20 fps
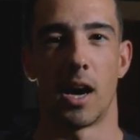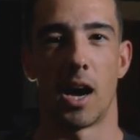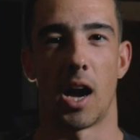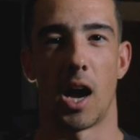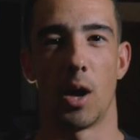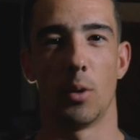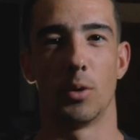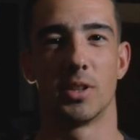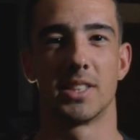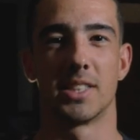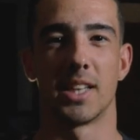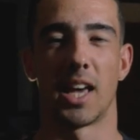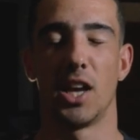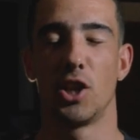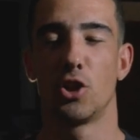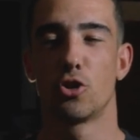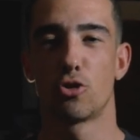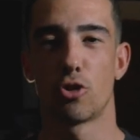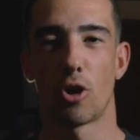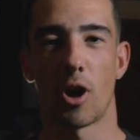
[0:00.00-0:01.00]
I would say
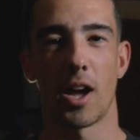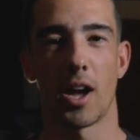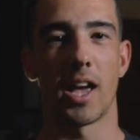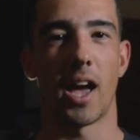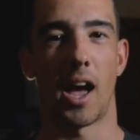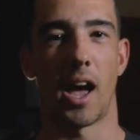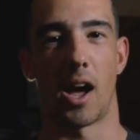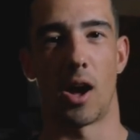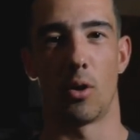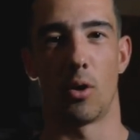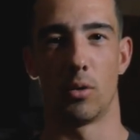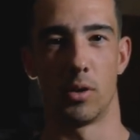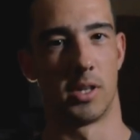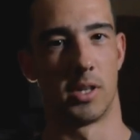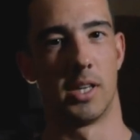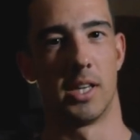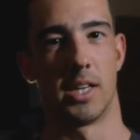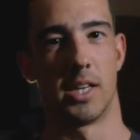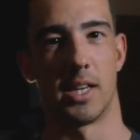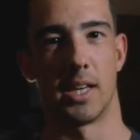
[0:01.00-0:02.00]
try it out
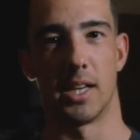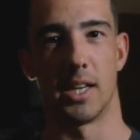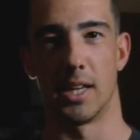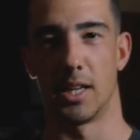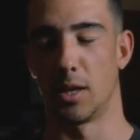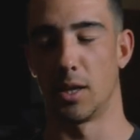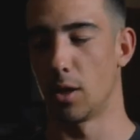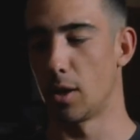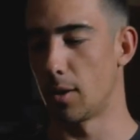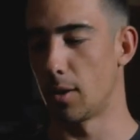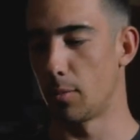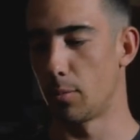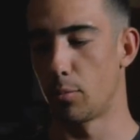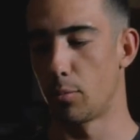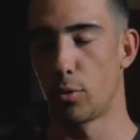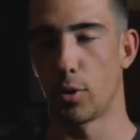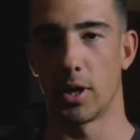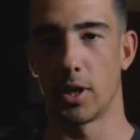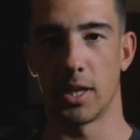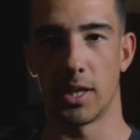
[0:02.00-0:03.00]
in
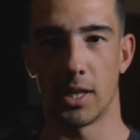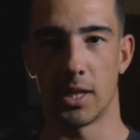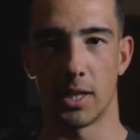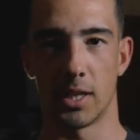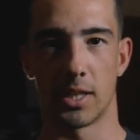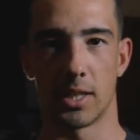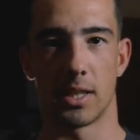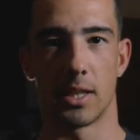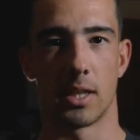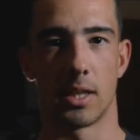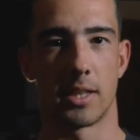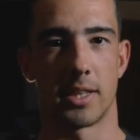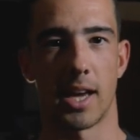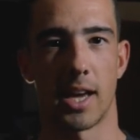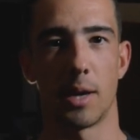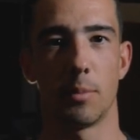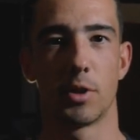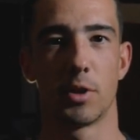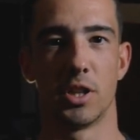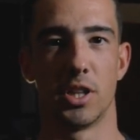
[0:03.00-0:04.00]
pretty
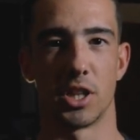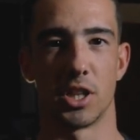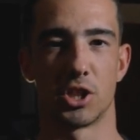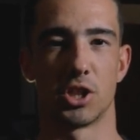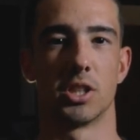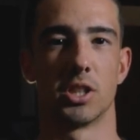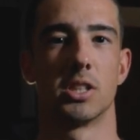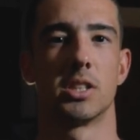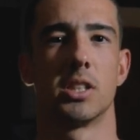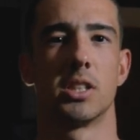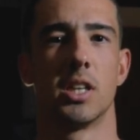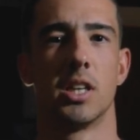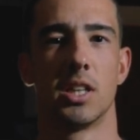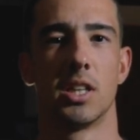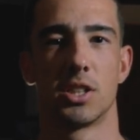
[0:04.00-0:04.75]
tame conditions,